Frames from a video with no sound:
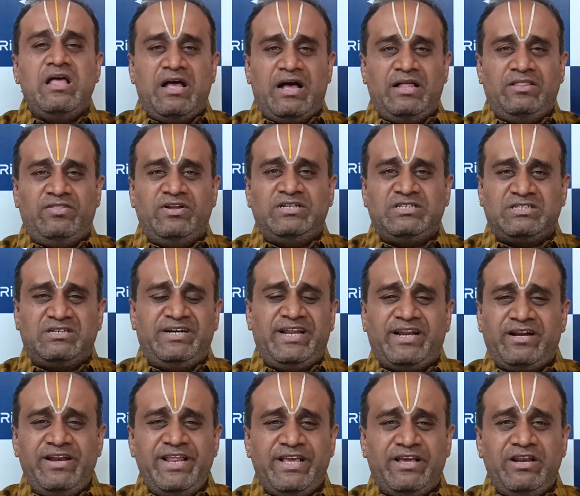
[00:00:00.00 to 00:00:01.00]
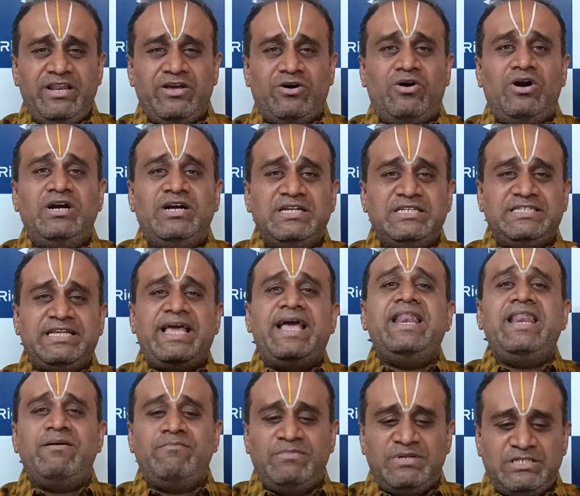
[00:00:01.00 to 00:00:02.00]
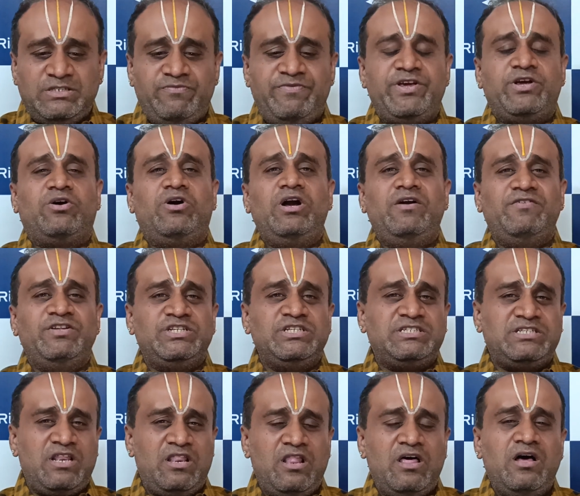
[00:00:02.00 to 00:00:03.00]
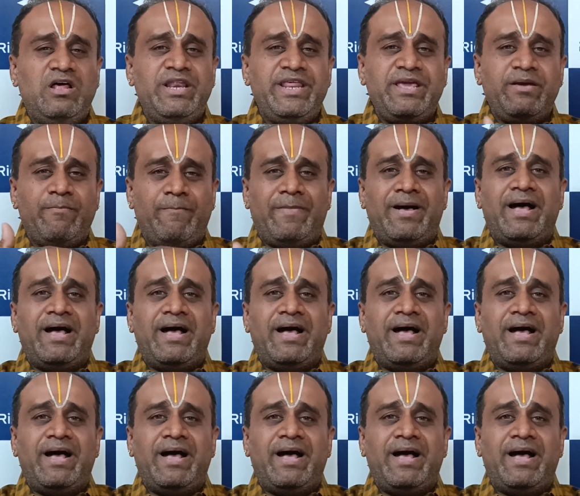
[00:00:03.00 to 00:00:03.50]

and that's technically called as LMS, we call, which is Learning